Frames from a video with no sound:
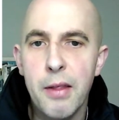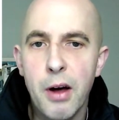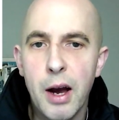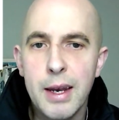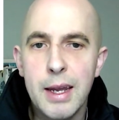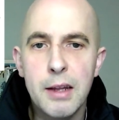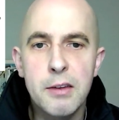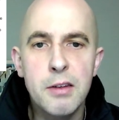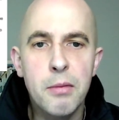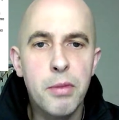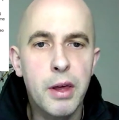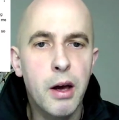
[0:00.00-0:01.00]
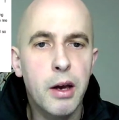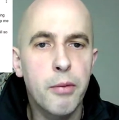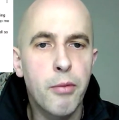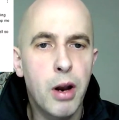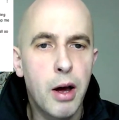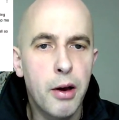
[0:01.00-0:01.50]
that I need something I can
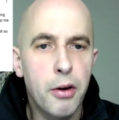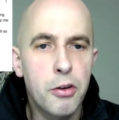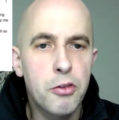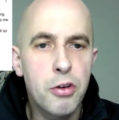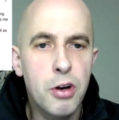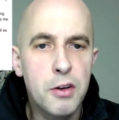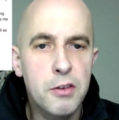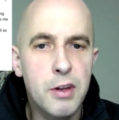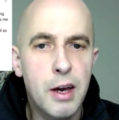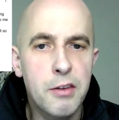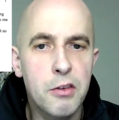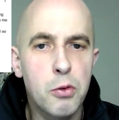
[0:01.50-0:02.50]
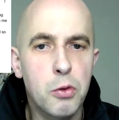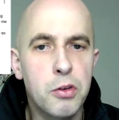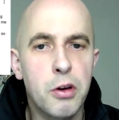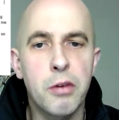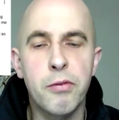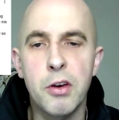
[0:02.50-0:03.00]
rely on and trust, as it's also
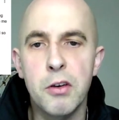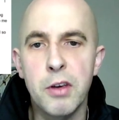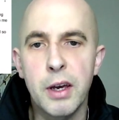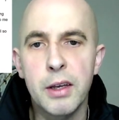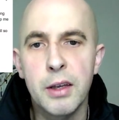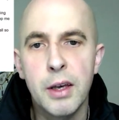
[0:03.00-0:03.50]
confusing.